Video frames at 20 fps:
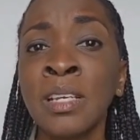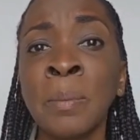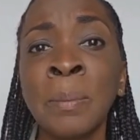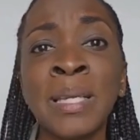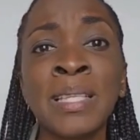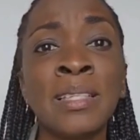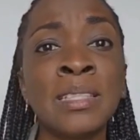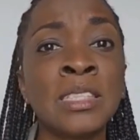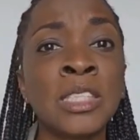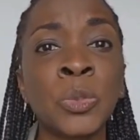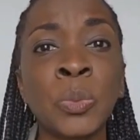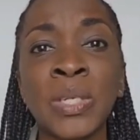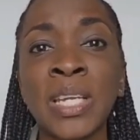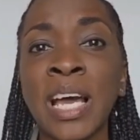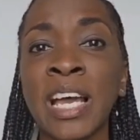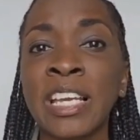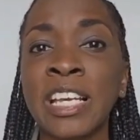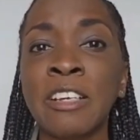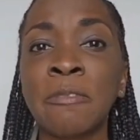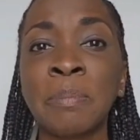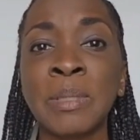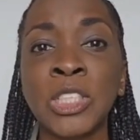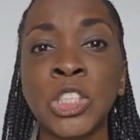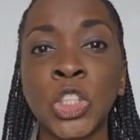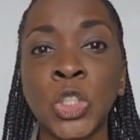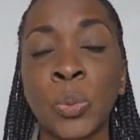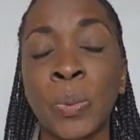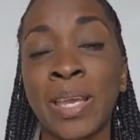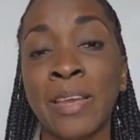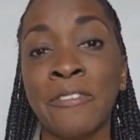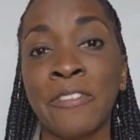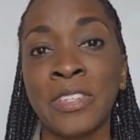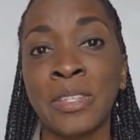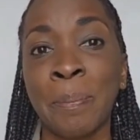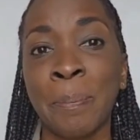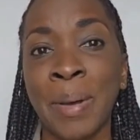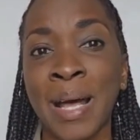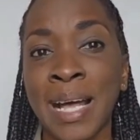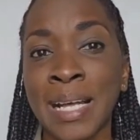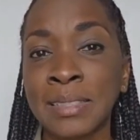I mean, this is what I have been doing for
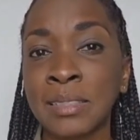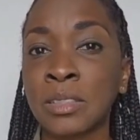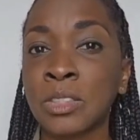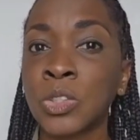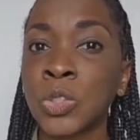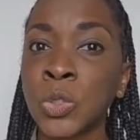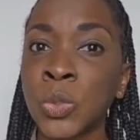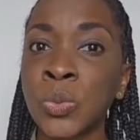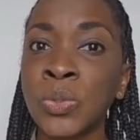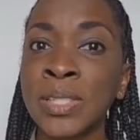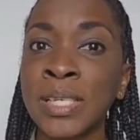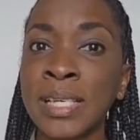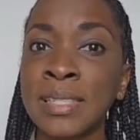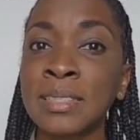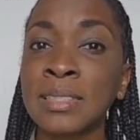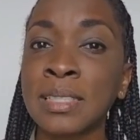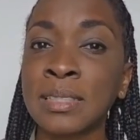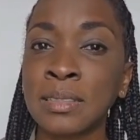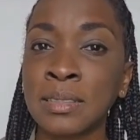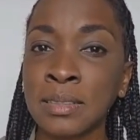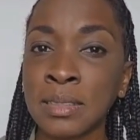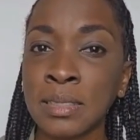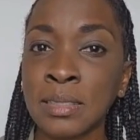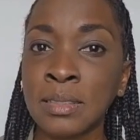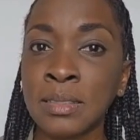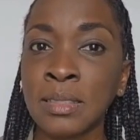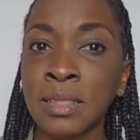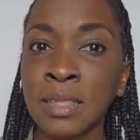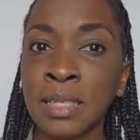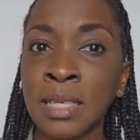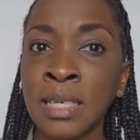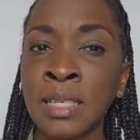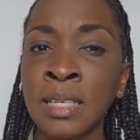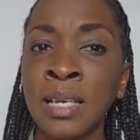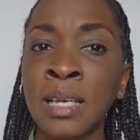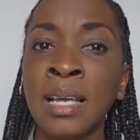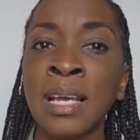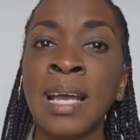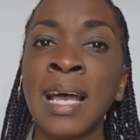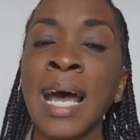the past two years
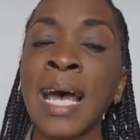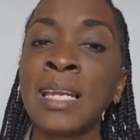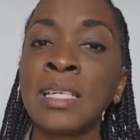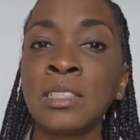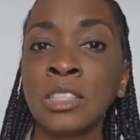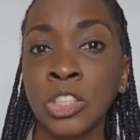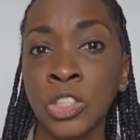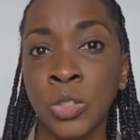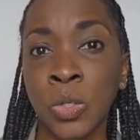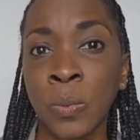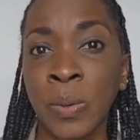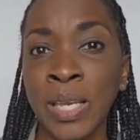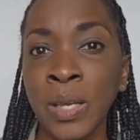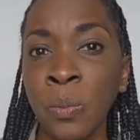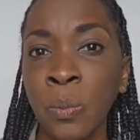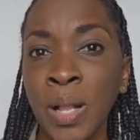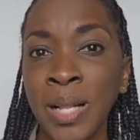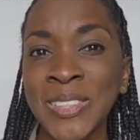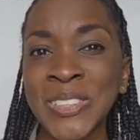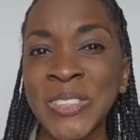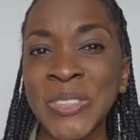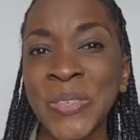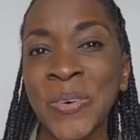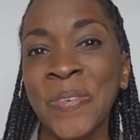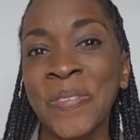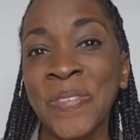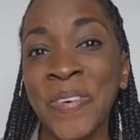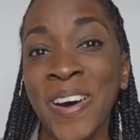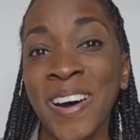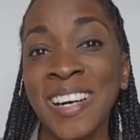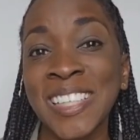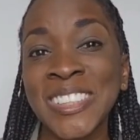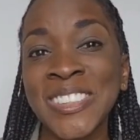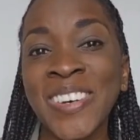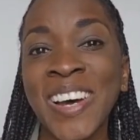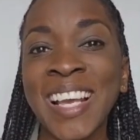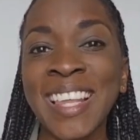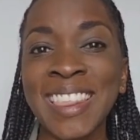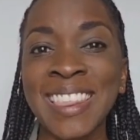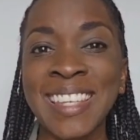consistently, and it is going well so far.
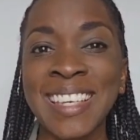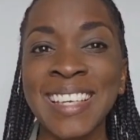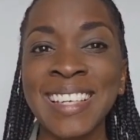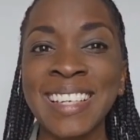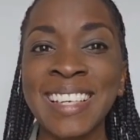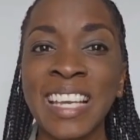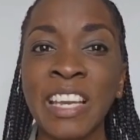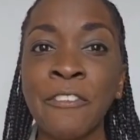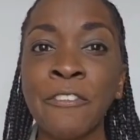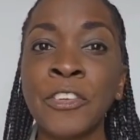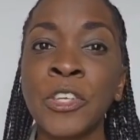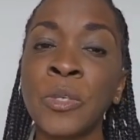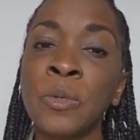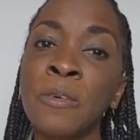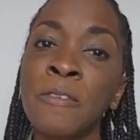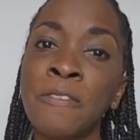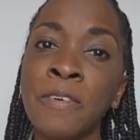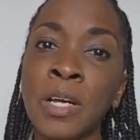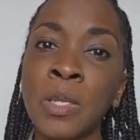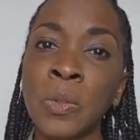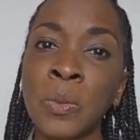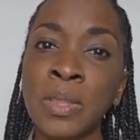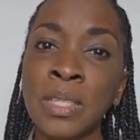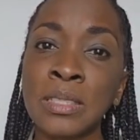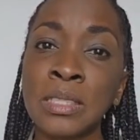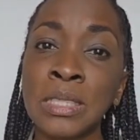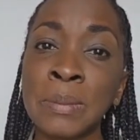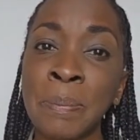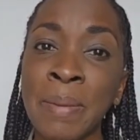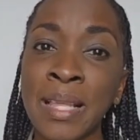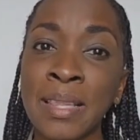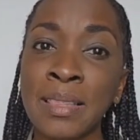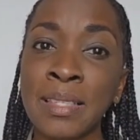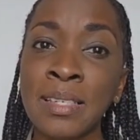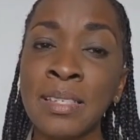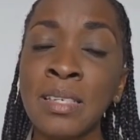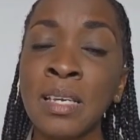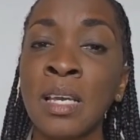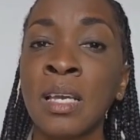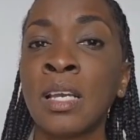So I think if you follow this
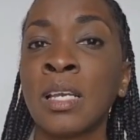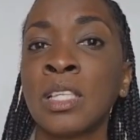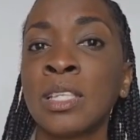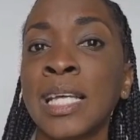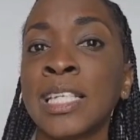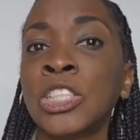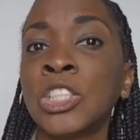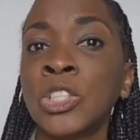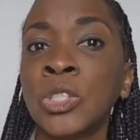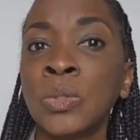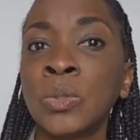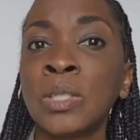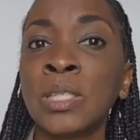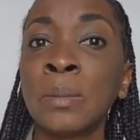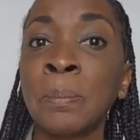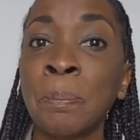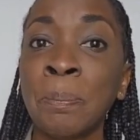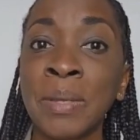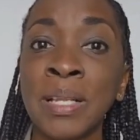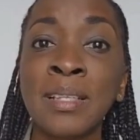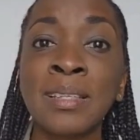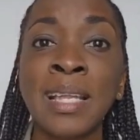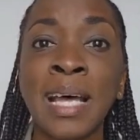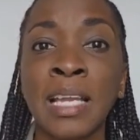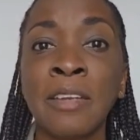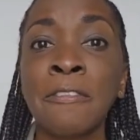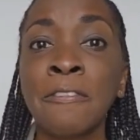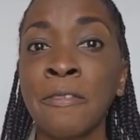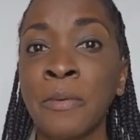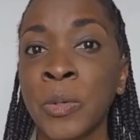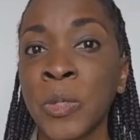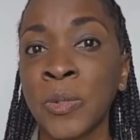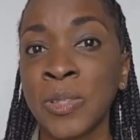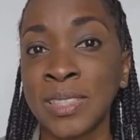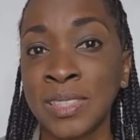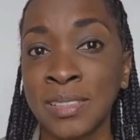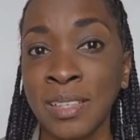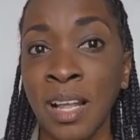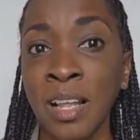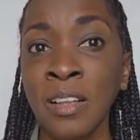method, that you could build that for
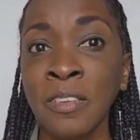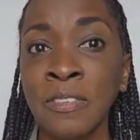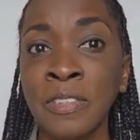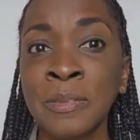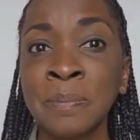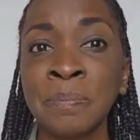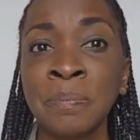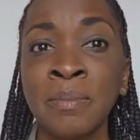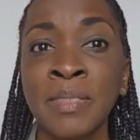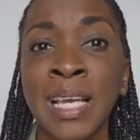yourself.